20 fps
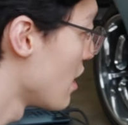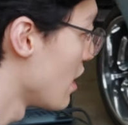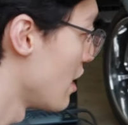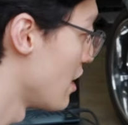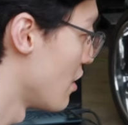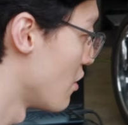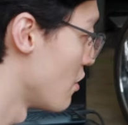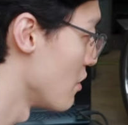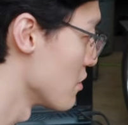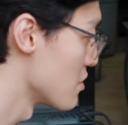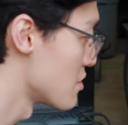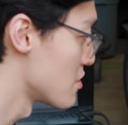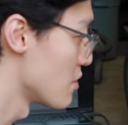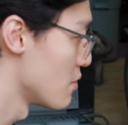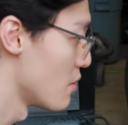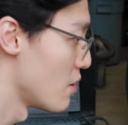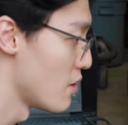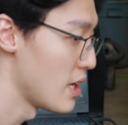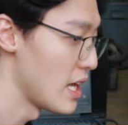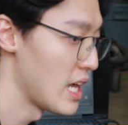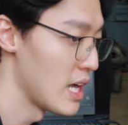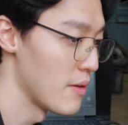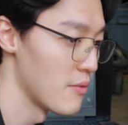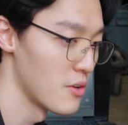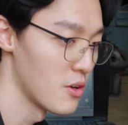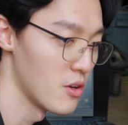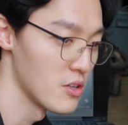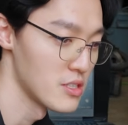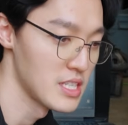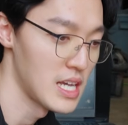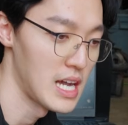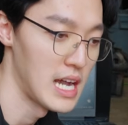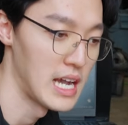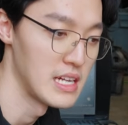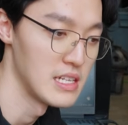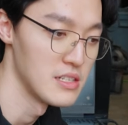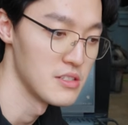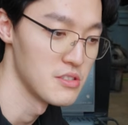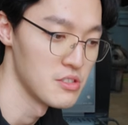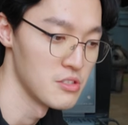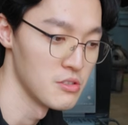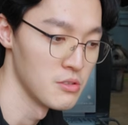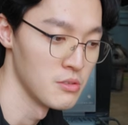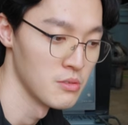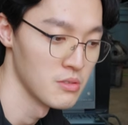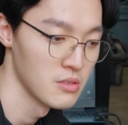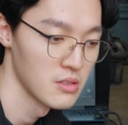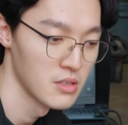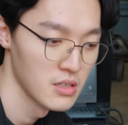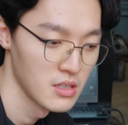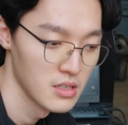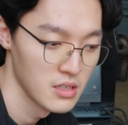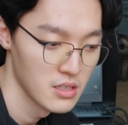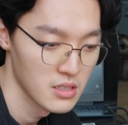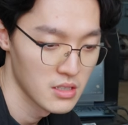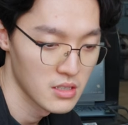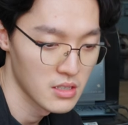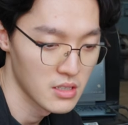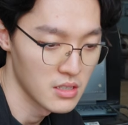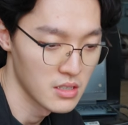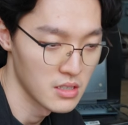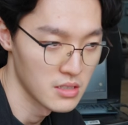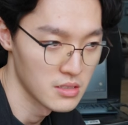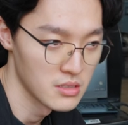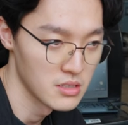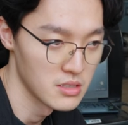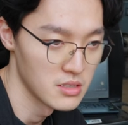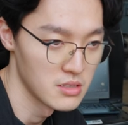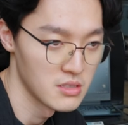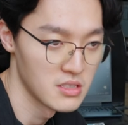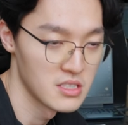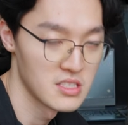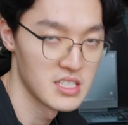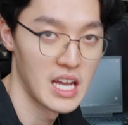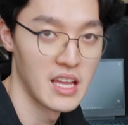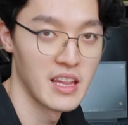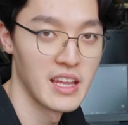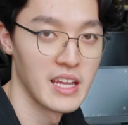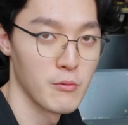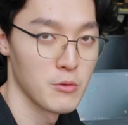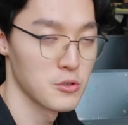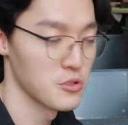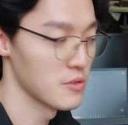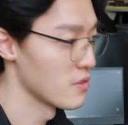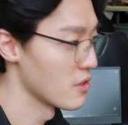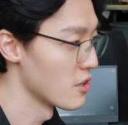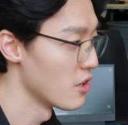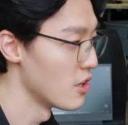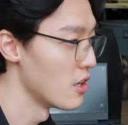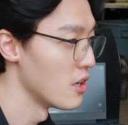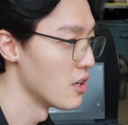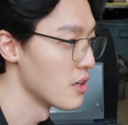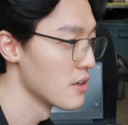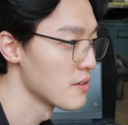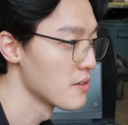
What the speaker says: and also have it all tied into the design language of the car.